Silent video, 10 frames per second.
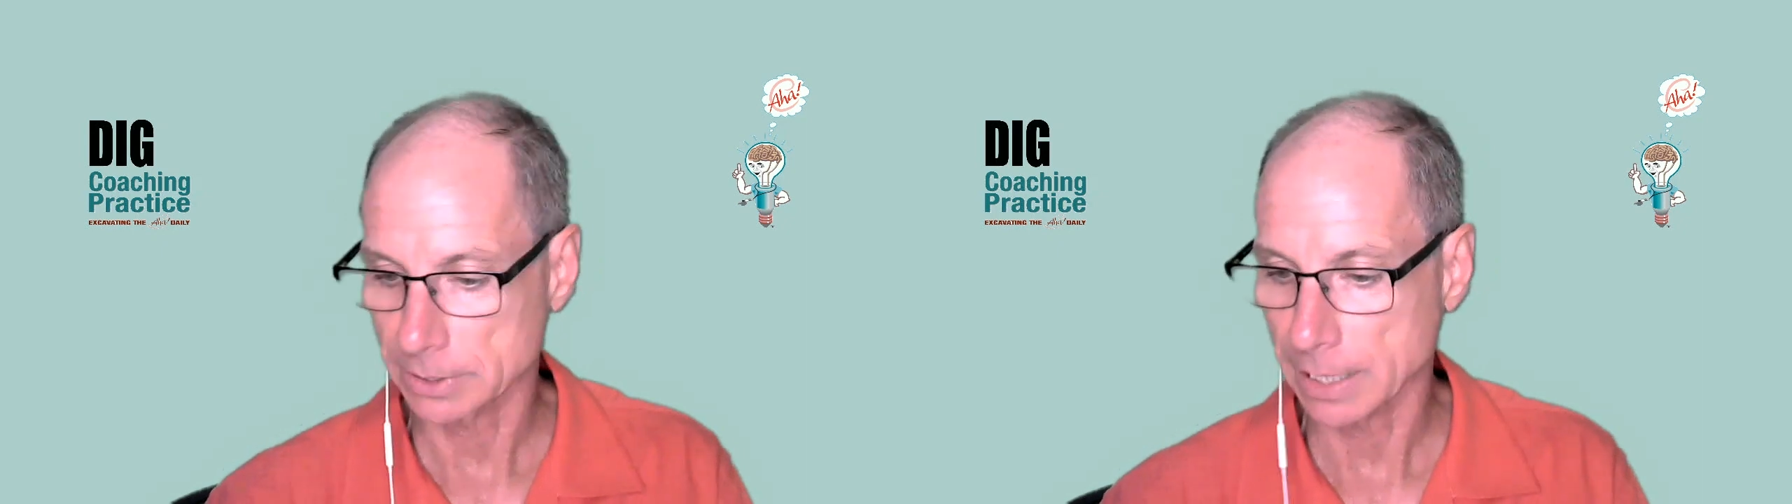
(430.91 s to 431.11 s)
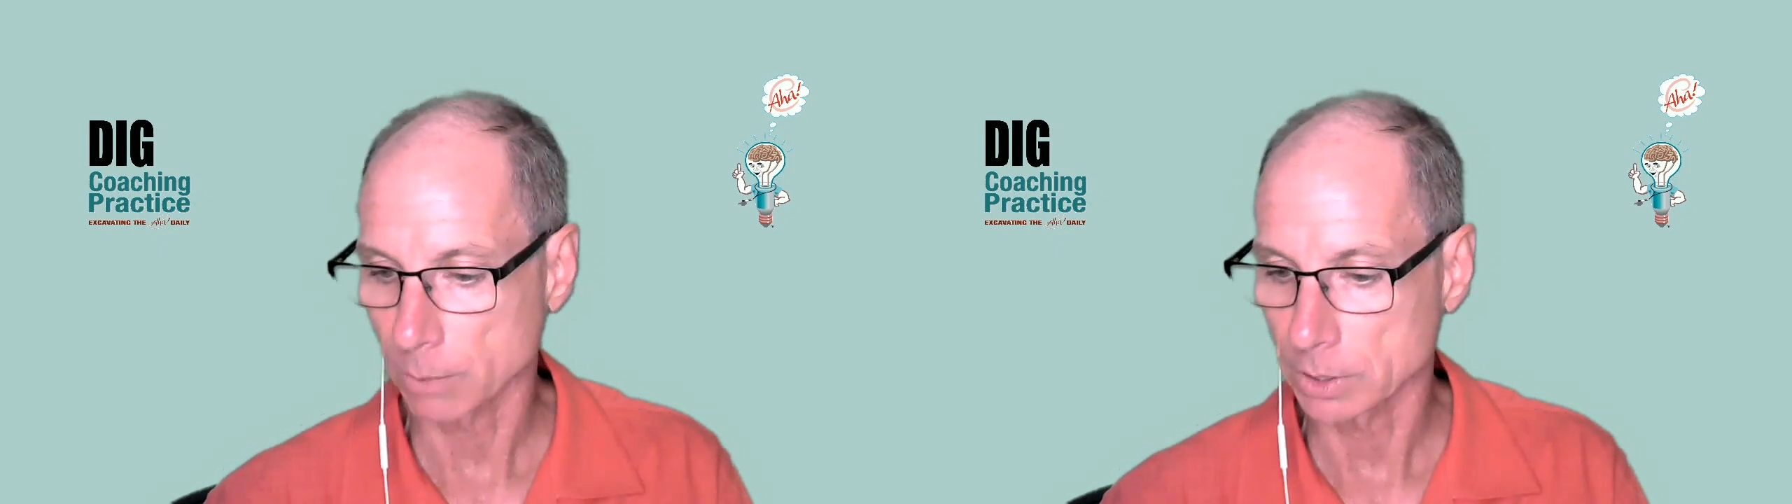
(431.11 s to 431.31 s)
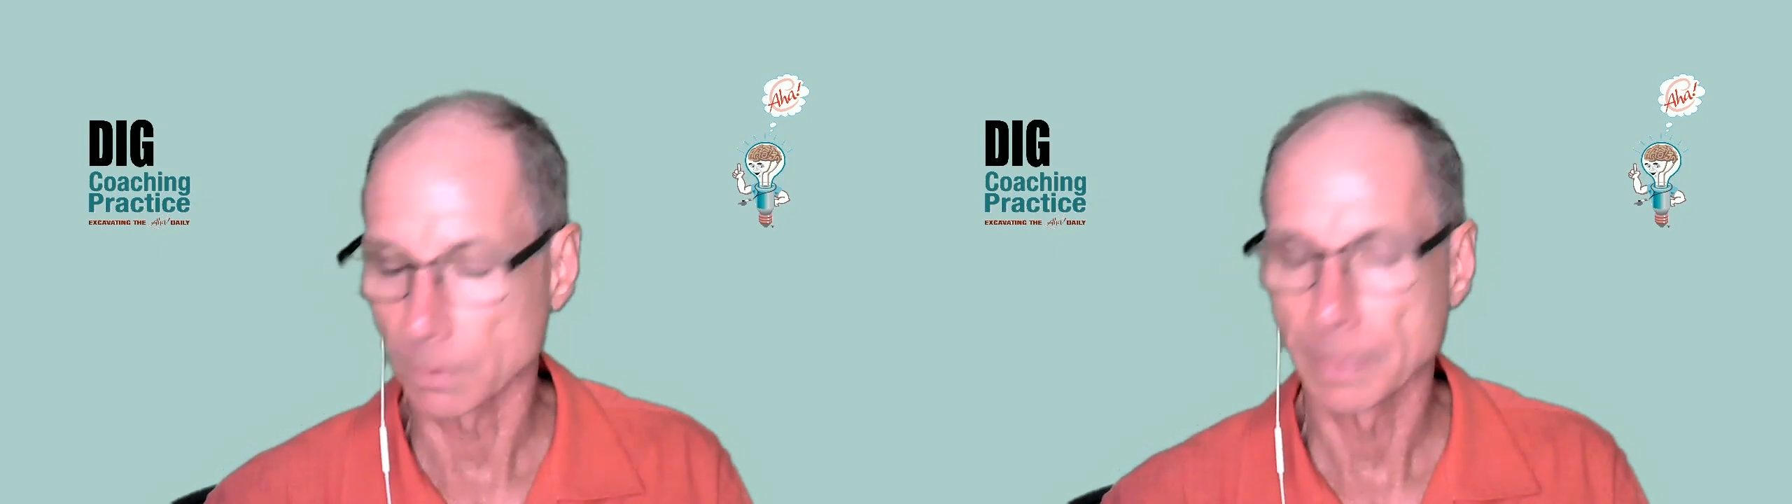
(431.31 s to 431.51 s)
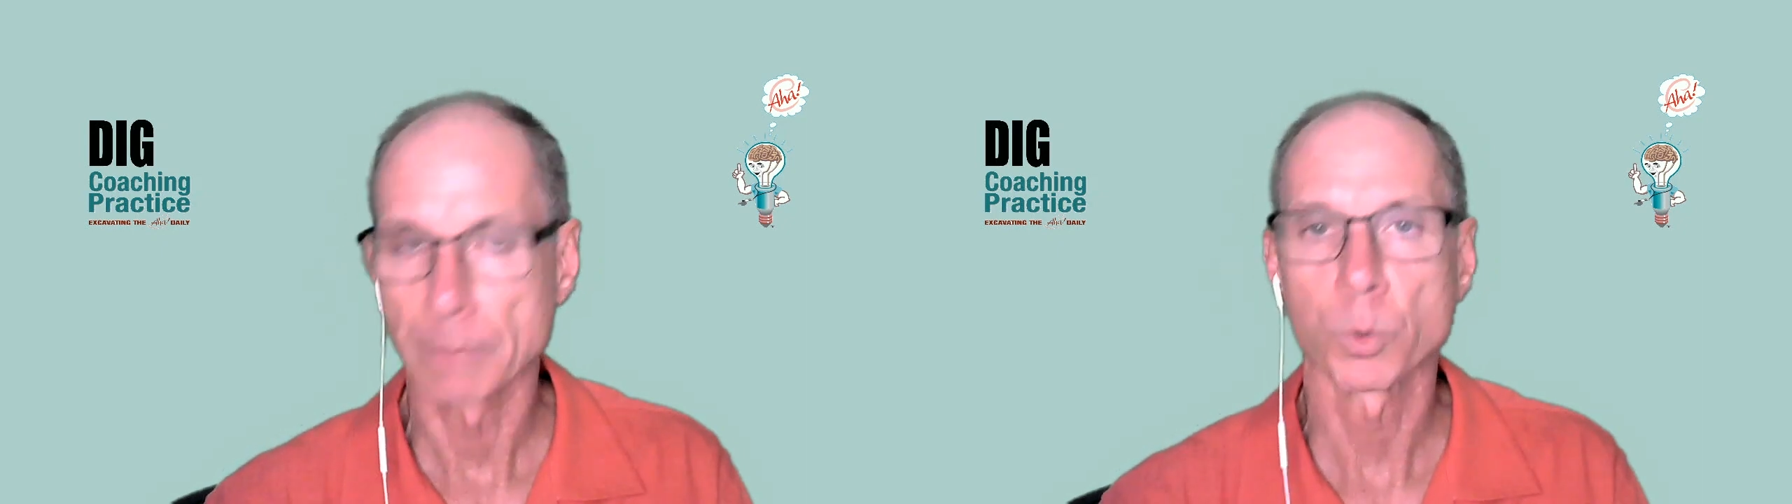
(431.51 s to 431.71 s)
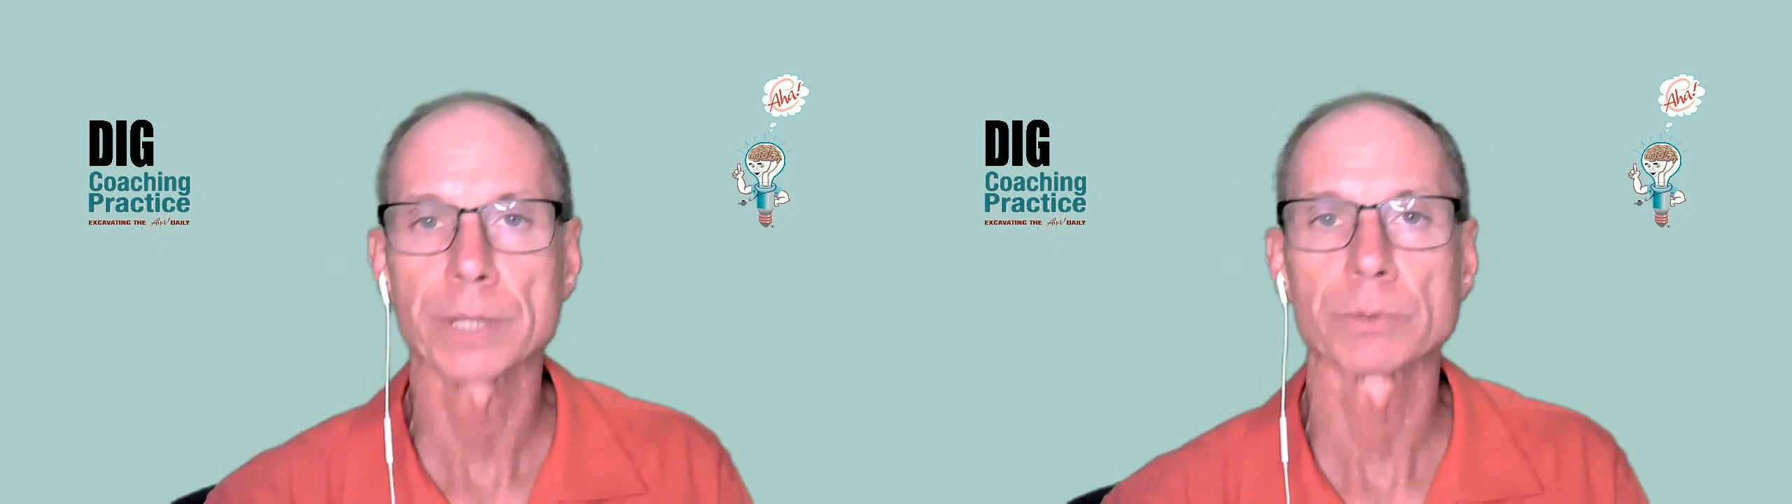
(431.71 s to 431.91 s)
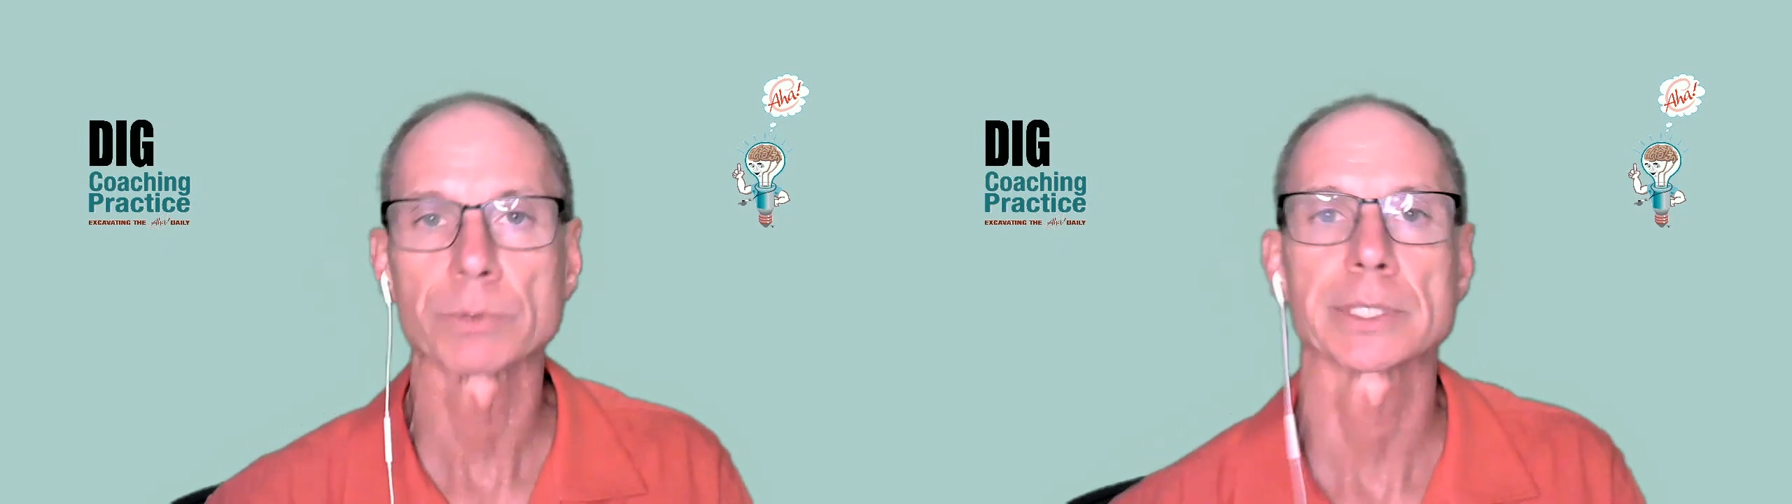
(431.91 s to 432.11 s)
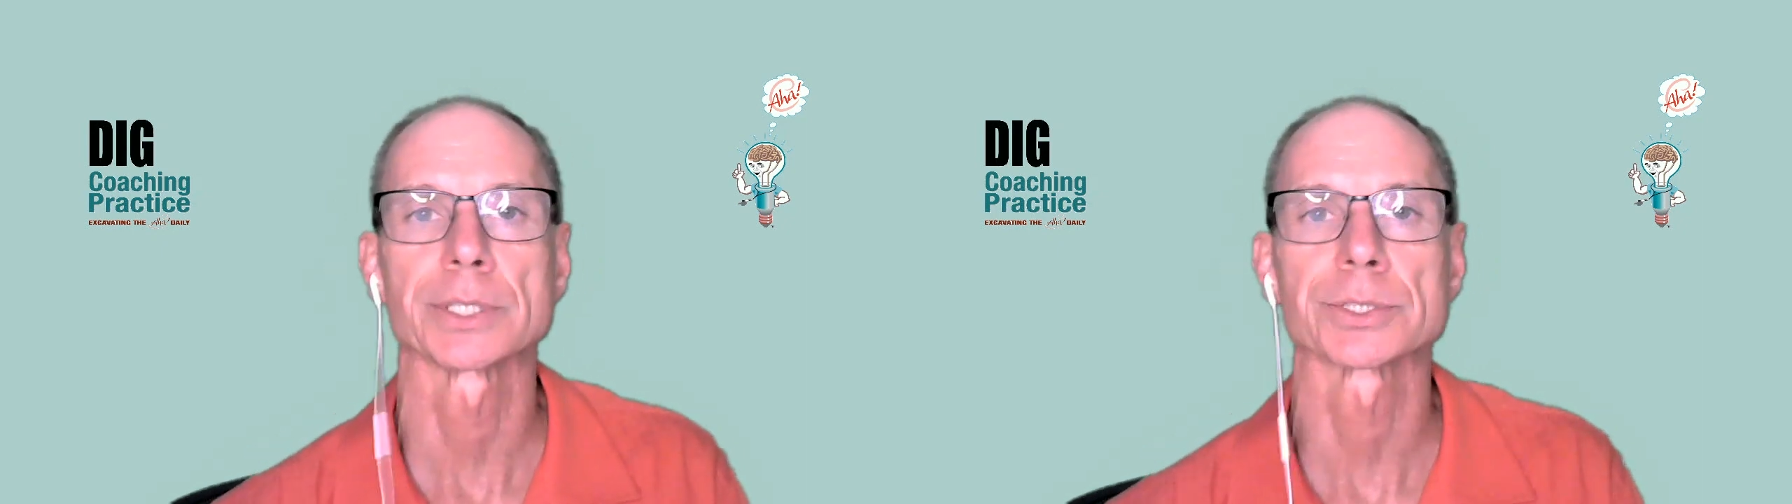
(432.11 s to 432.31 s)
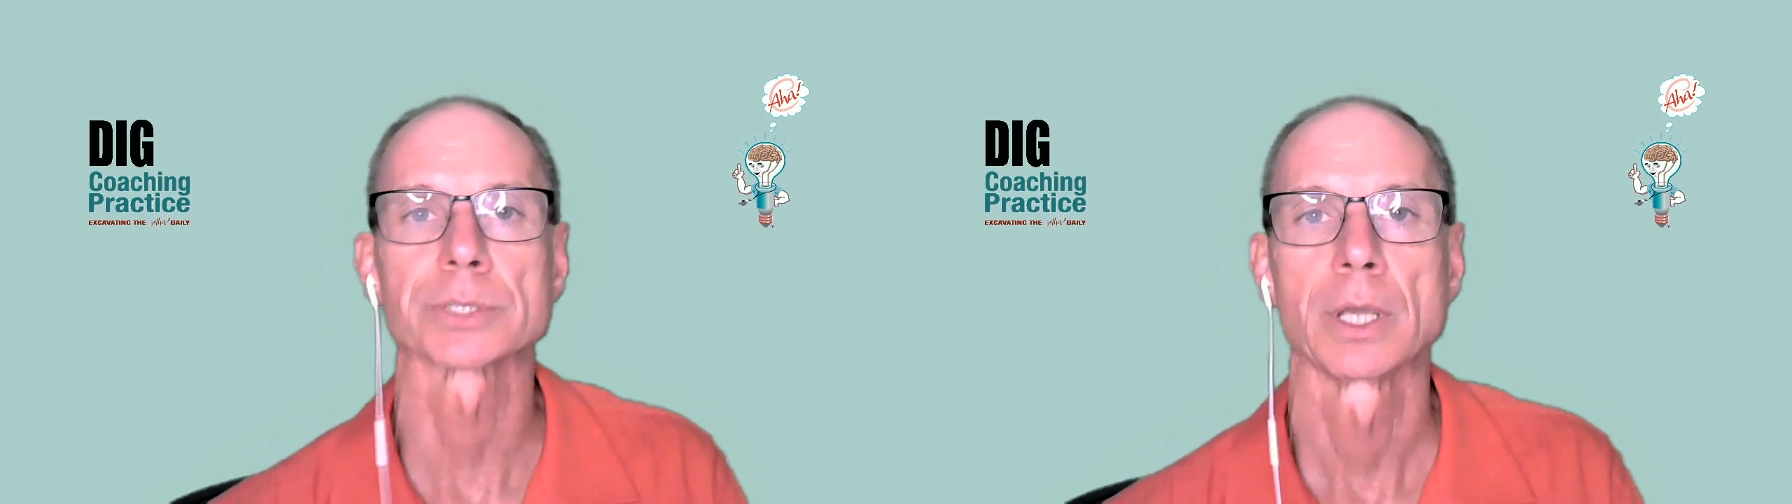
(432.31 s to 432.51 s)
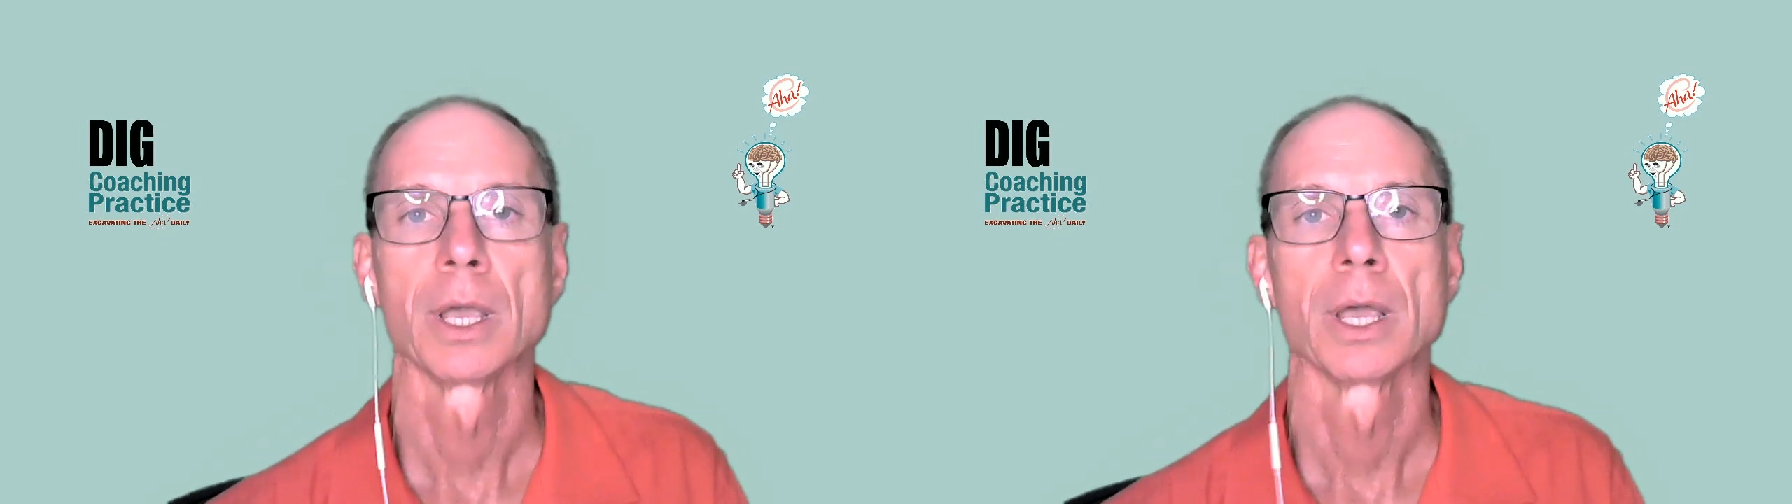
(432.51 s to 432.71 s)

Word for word: that one. Point really is